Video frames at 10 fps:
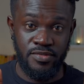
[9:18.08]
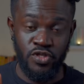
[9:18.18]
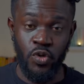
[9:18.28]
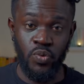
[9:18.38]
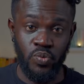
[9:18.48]

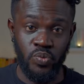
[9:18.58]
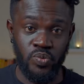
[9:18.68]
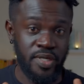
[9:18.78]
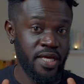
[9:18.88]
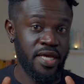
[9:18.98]
No
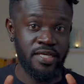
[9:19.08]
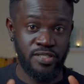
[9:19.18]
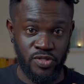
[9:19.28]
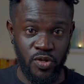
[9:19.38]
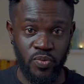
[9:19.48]

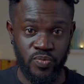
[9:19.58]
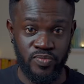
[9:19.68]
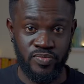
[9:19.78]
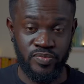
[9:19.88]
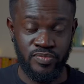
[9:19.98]
is no.
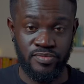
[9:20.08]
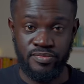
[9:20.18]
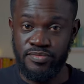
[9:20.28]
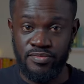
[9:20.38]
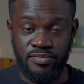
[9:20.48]

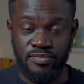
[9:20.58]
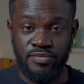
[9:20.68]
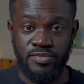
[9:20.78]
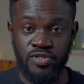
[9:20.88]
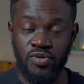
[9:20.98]

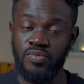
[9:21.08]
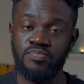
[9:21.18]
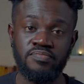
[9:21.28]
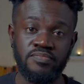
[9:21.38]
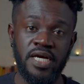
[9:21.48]
So
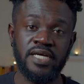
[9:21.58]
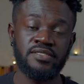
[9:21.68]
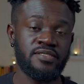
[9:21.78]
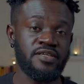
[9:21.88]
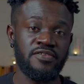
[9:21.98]

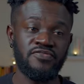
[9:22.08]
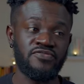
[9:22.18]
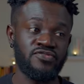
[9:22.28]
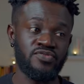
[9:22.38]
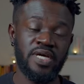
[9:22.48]
guys,
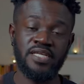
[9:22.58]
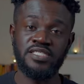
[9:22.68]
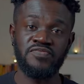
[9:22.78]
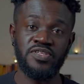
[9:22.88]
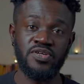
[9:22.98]
if you like
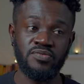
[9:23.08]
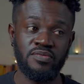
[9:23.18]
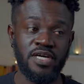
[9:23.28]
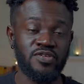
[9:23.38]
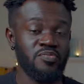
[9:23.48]
this video,
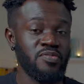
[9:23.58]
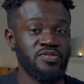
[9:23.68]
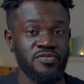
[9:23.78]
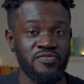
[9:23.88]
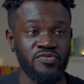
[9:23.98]
I know
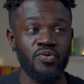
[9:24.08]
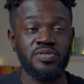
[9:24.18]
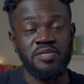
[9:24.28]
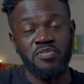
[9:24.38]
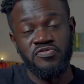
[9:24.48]
most of you
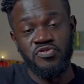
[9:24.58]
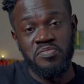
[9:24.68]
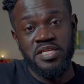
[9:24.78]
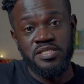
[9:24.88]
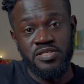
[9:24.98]
or some of you
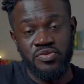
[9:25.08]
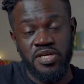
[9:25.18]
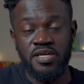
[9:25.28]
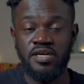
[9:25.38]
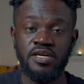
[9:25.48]
may
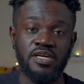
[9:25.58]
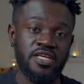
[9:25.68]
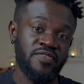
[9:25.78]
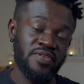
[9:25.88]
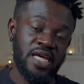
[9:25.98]
disagree.
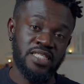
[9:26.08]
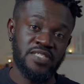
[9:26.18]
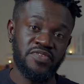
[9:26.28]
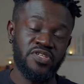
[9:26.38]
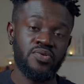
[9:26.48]
If you like
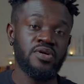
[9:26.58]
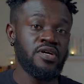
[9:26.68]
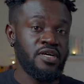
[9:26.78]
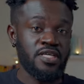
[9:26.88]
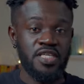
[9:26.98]
this video,
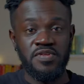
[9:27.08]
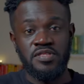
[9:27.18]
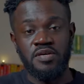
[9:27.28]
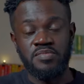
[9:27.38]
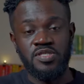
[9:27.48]
give it a
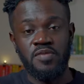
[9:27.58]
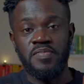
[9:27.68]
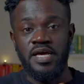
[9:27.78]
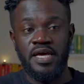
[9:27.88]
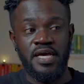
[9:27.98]
thumbs
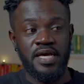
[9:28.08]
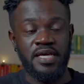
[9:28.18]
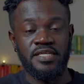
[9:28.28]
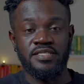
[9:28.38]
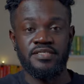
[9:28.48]
up
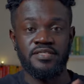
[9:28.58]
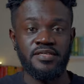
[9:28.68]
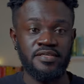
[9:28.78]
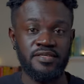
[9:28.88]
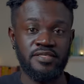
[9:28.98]
and
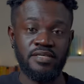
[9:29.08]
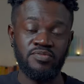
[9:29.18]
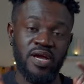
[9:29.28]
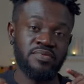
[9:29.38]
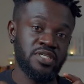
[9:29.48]

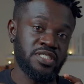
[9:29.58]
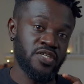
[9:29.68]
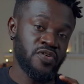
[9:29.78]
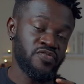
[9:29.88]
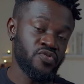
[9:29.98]
subscribe to the
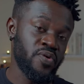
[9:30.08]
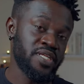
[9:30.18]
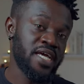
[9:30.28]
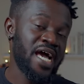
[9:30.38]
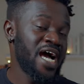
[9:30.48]
channel if you
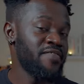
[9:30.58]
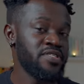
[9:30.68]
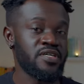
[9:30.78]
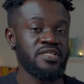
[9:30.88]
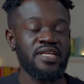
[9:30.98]
already
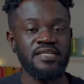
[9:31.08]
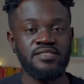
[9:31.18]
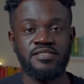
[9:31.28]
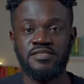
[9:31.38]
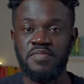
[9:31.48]
haven't done that.